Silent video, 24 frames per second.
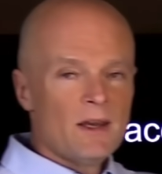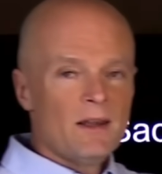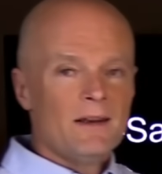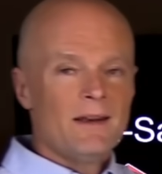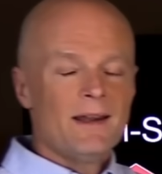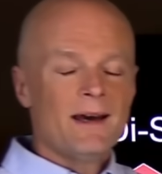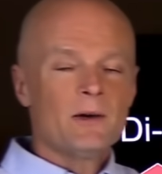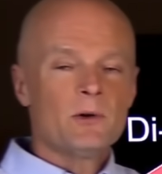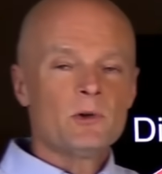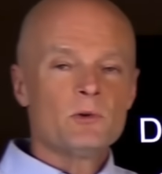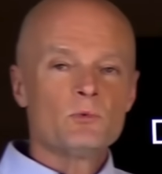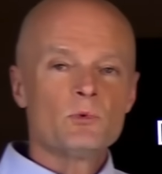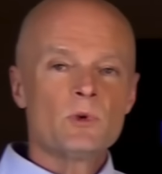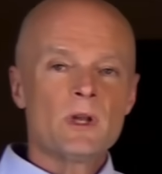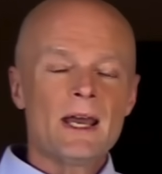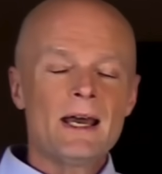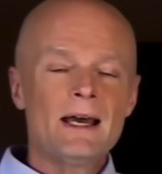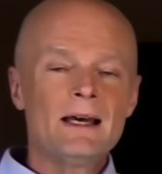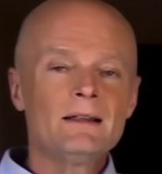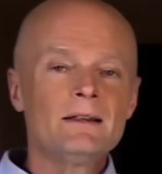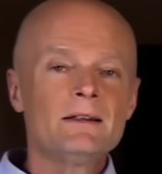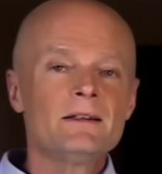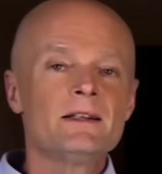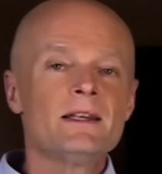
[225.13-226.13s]
Now in
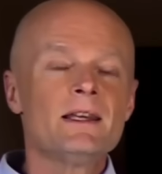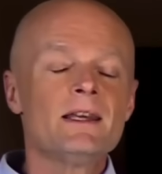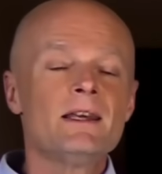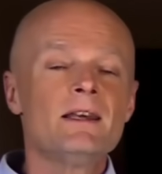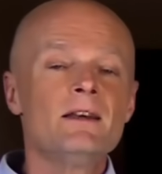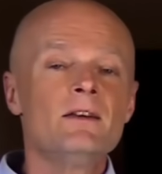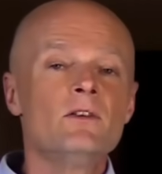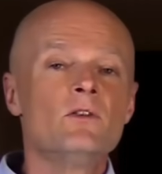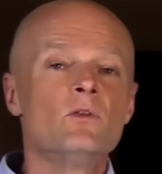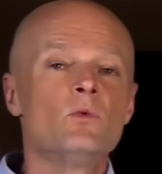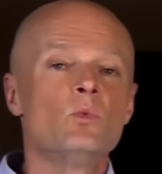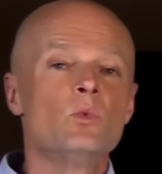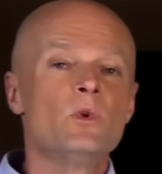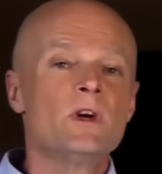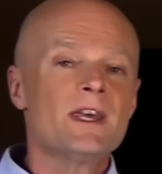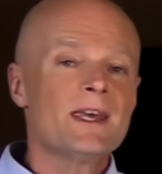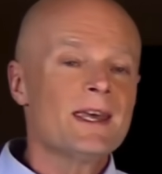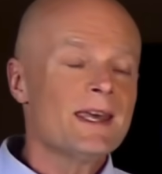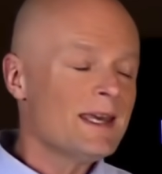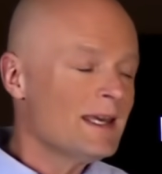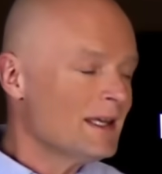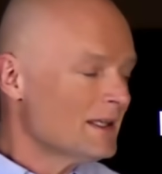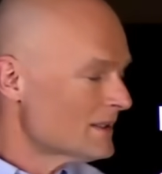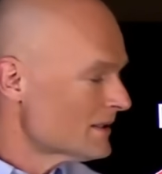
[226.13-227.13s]
reality, we
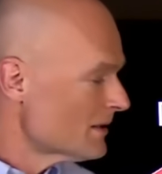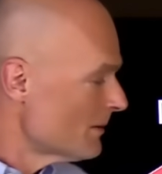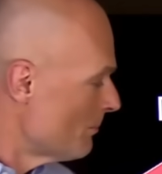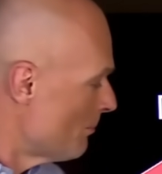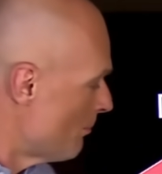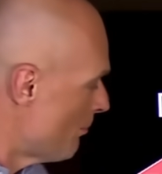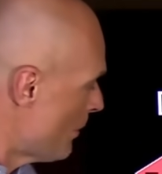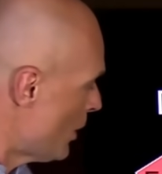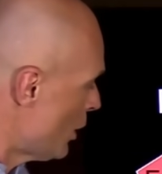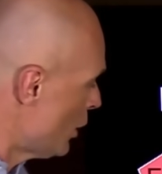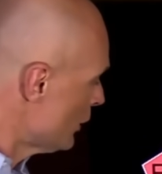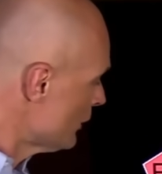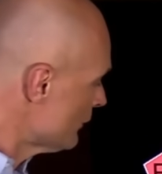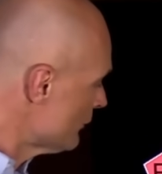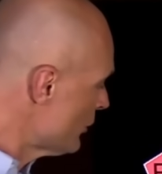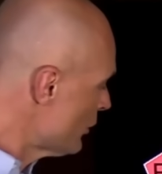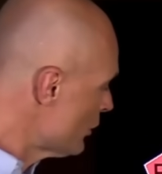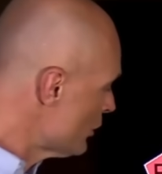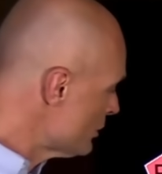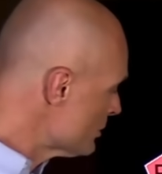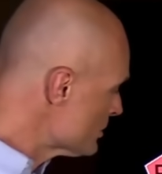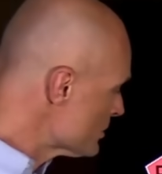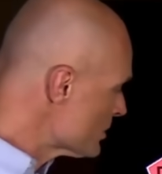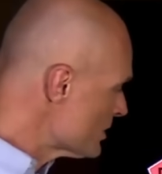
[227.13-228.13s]
eat
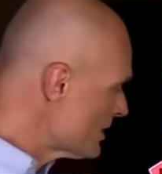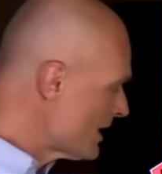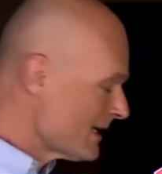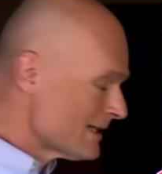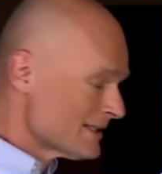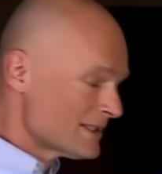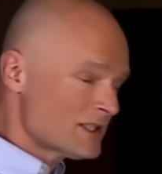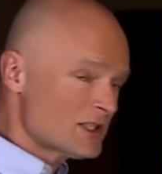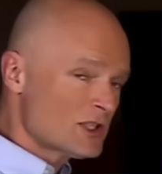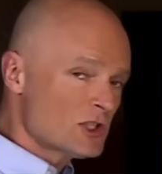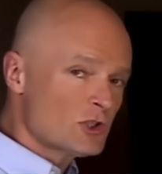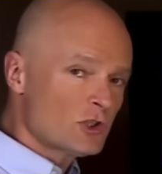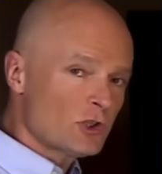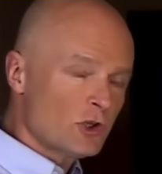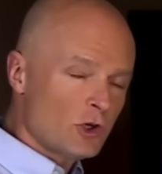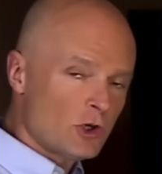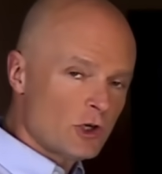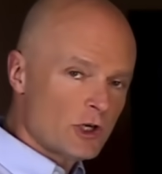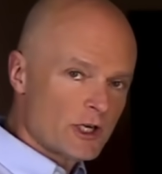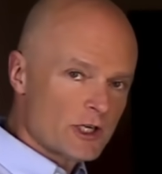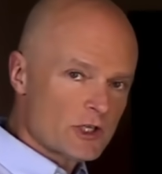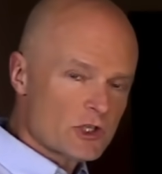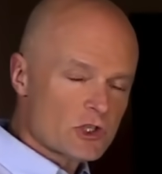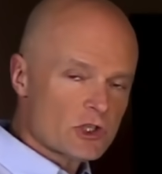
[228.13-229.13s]
maltose as
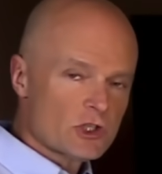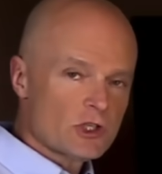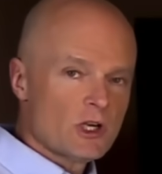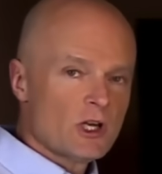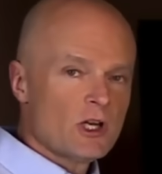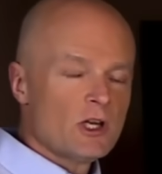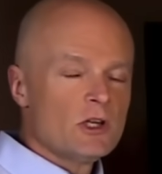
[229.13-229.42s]
starch.